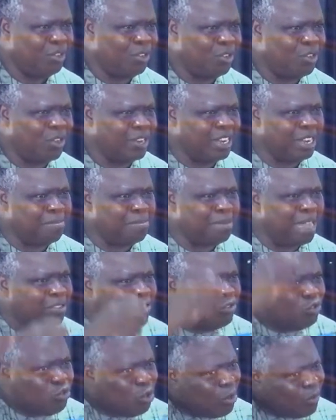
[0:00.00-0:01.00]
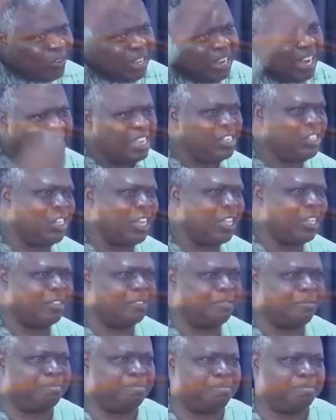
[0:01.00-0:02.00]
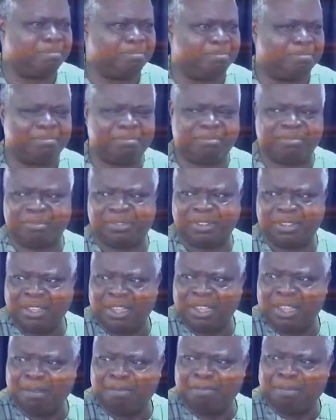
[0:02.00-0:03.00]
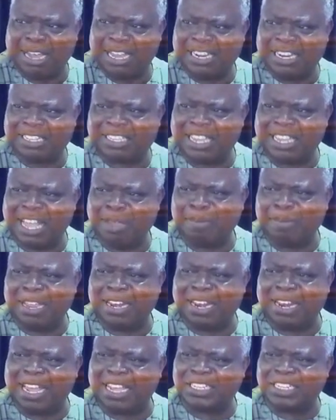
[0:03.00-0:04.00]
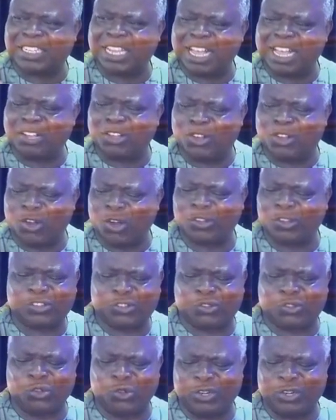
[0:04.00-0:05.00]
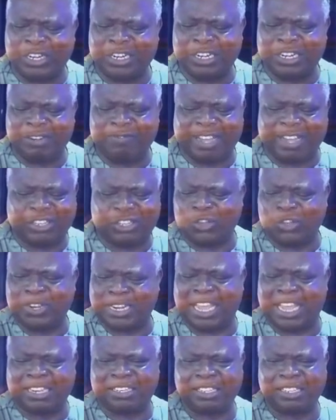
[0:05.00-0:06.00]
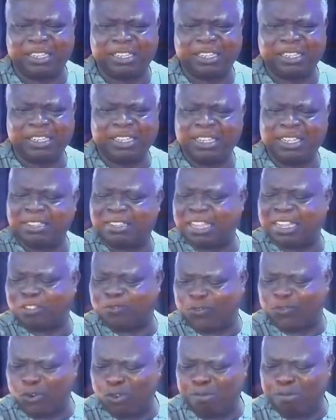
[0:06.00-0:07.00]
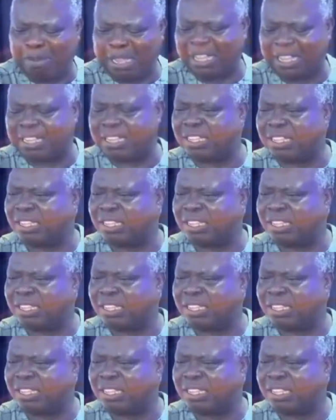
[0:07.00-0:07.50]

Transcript: got the mantle of Elijah. By the time Elisha got to the river Jordan, it has flown back.